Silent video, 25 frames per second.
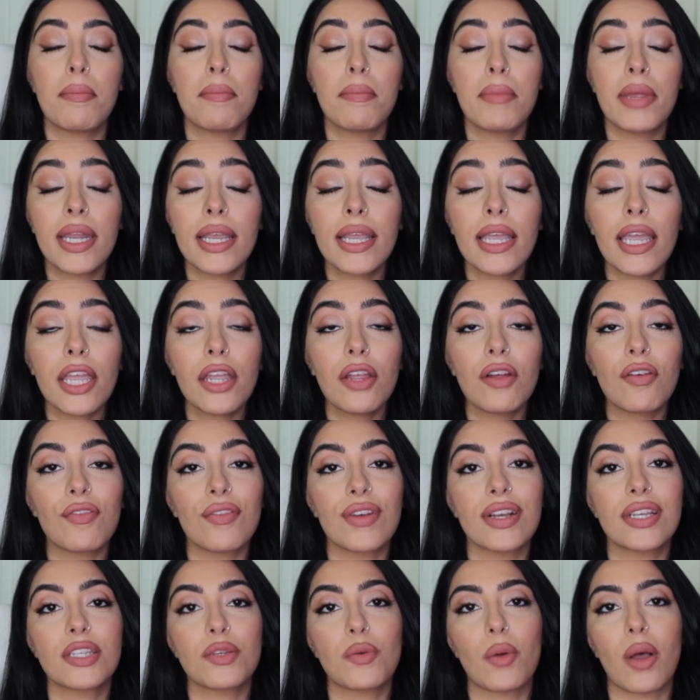mitigate your
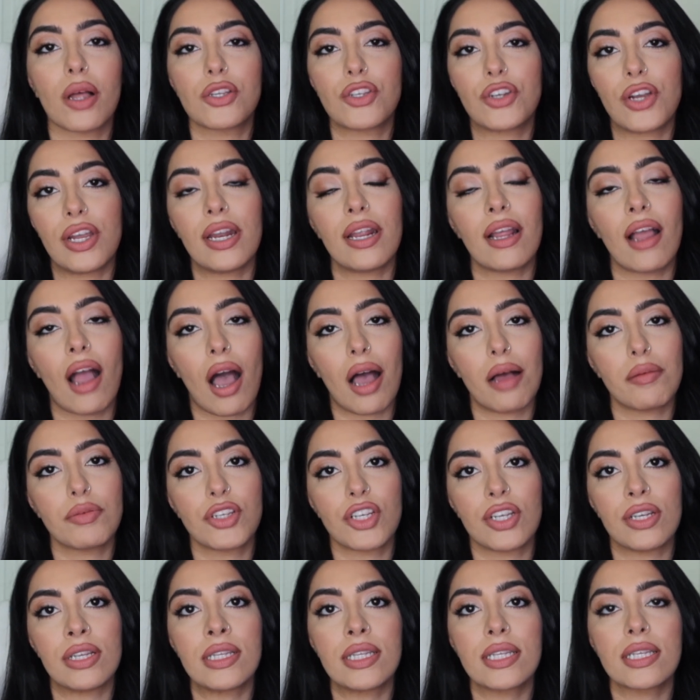risk while trading
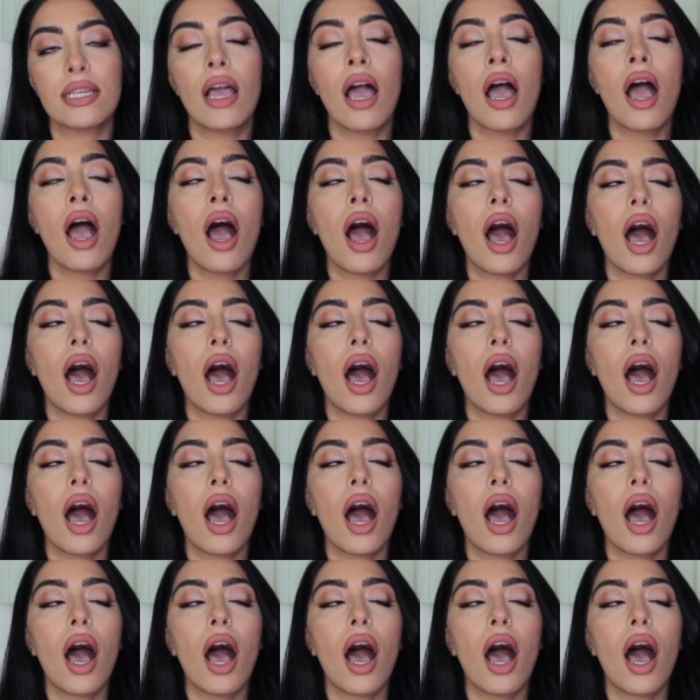options.